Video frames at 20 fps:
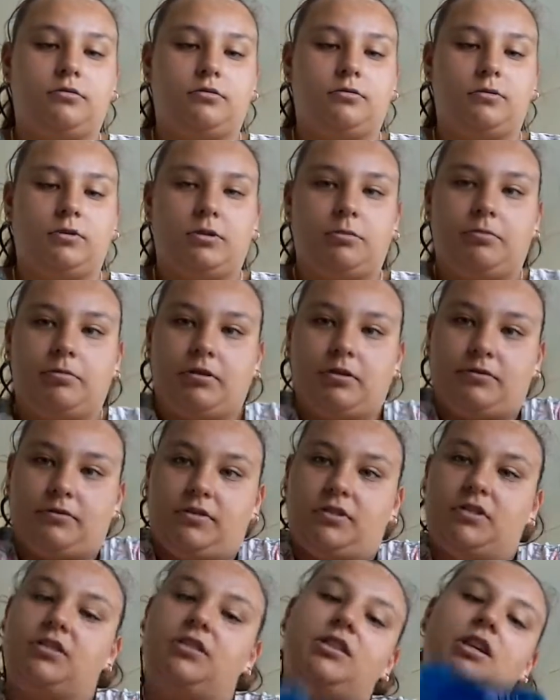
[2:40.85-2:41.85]
With a bit of
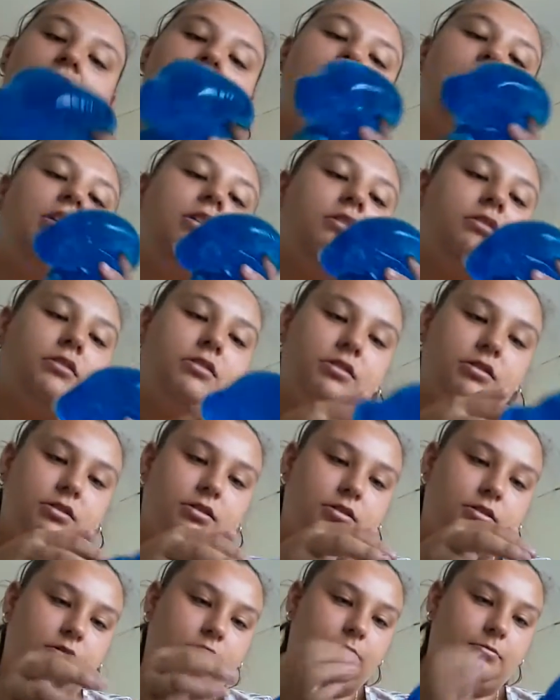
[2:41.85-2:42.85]

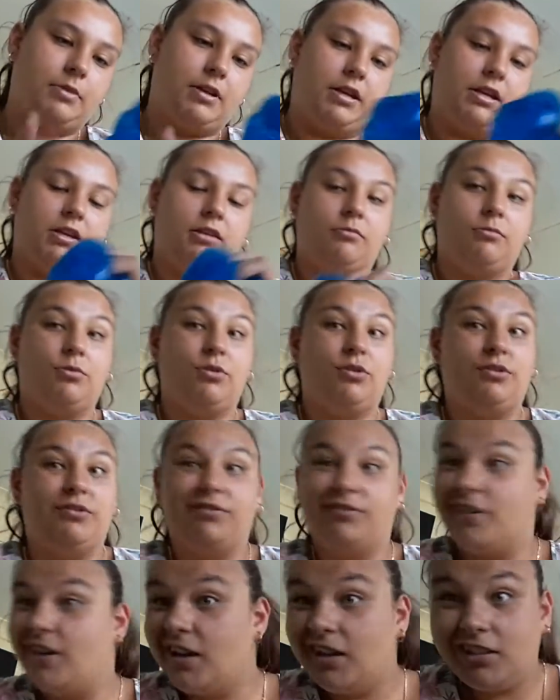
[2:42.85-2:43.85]
stars to make it more
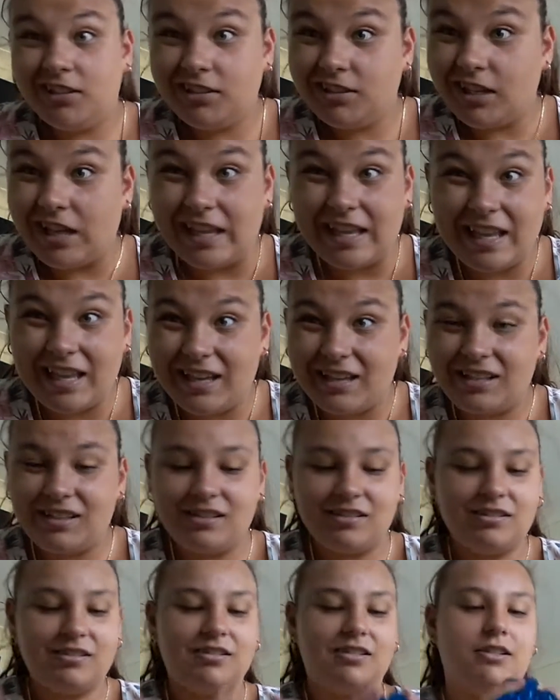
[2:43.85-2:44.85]
fun, I
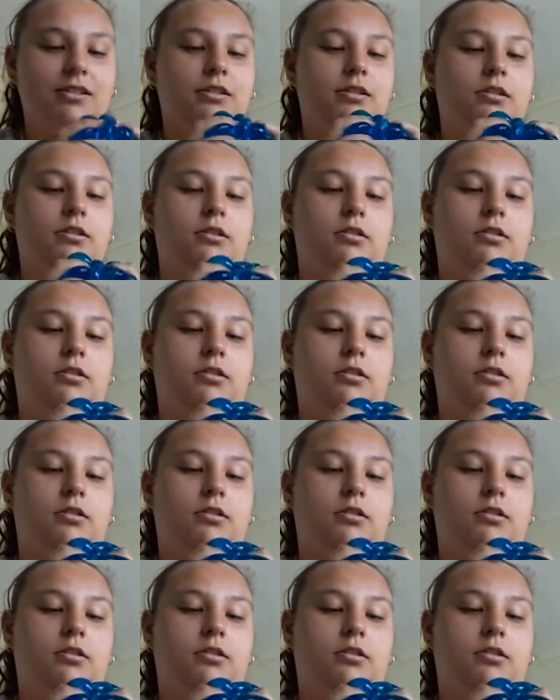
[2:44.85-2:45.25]
guess.